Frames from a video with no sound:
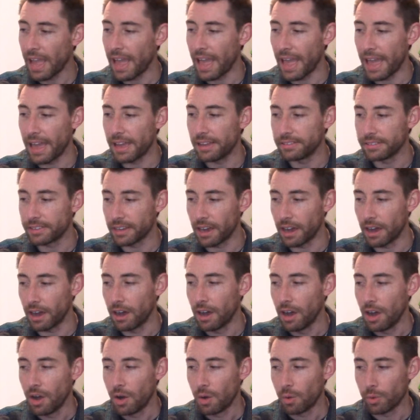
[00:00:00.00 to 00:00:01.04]
and
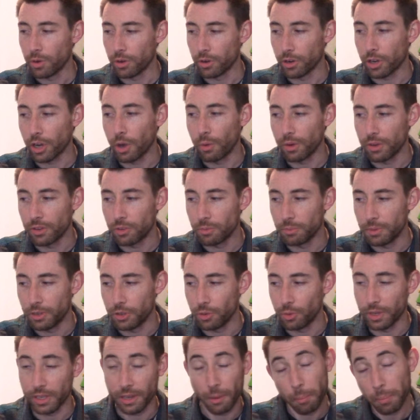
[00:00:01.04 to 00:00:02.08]
we are going to be
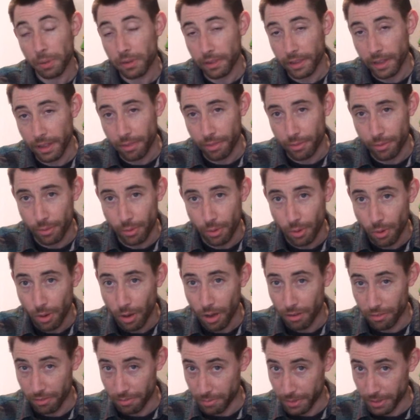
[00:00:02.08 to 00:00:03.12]
doing a playthrough
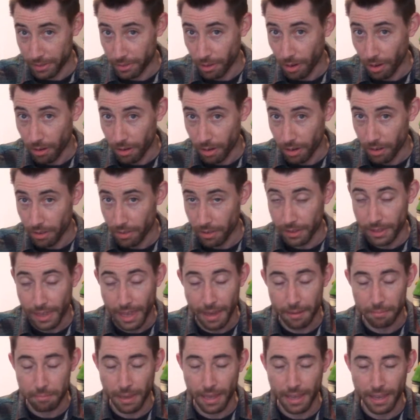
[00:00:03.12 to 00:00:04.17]
of Medora, the
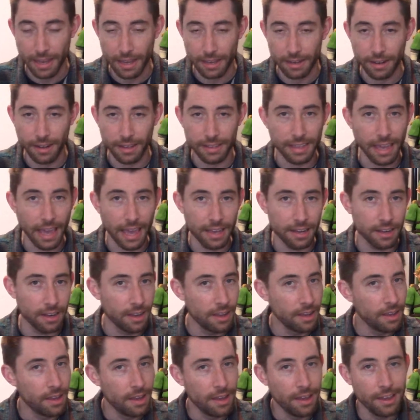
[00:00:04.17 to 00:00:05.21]
campaign. Again,
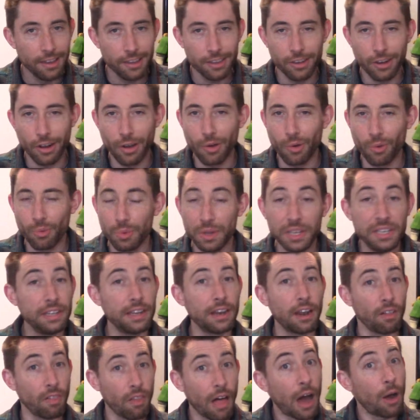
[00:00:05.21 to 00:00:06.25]
we
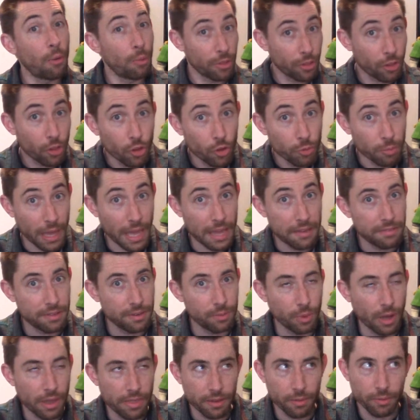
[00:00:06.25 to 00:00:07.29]
did a lot with
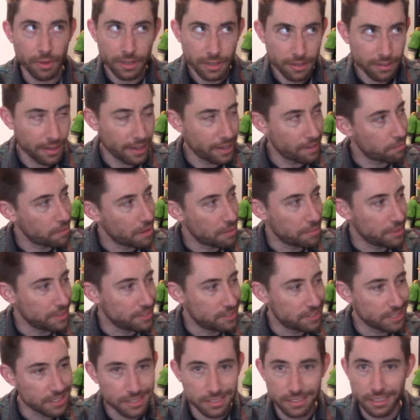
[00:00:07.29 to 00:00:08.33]
Gloomhaven. I think we did like maybe
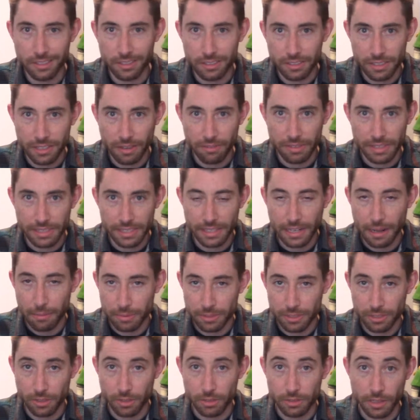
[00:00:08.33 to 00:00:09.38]
16 or 17
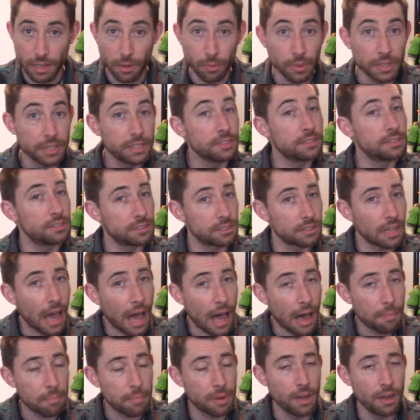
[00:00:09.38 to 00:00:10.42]
episodes, and we did
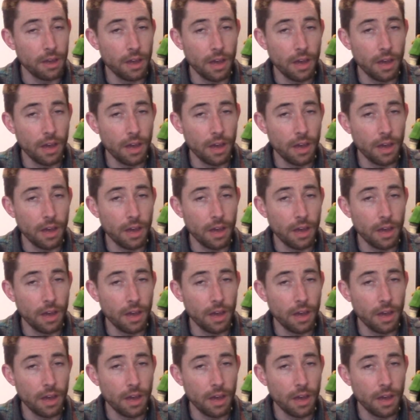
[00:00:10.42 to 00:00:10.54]
stop